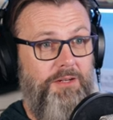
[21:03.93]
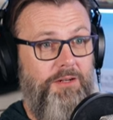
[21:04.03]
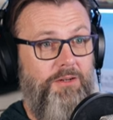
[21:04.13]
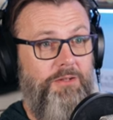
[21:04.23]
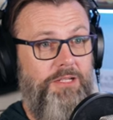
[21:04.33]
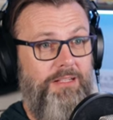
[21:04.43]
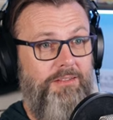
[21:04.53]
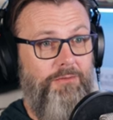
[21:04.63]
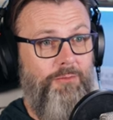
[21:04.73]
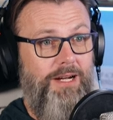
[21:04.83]
and also,
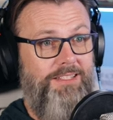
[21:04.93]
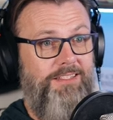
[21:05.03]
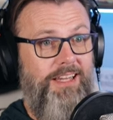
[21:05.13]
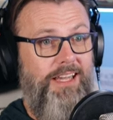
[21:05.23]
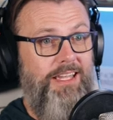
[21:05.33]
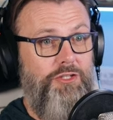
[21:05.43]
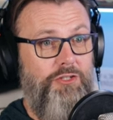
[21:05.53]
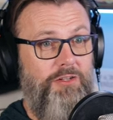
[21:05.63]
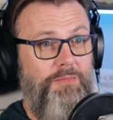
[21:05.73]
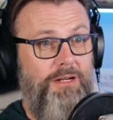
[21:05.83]
Y T
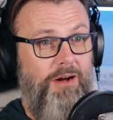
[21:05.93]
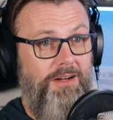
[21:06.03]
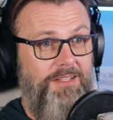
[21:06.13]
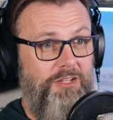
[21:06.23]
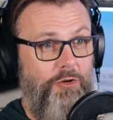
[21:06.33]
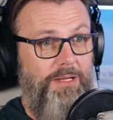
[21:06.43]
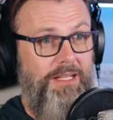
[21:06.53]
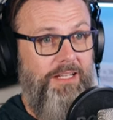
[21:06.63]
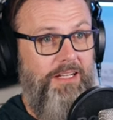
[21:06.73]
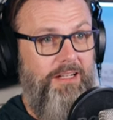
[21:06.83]
A should have been honest,
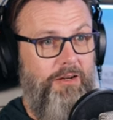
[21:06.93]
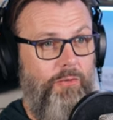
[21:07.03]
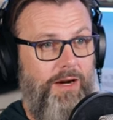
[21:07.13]
O P.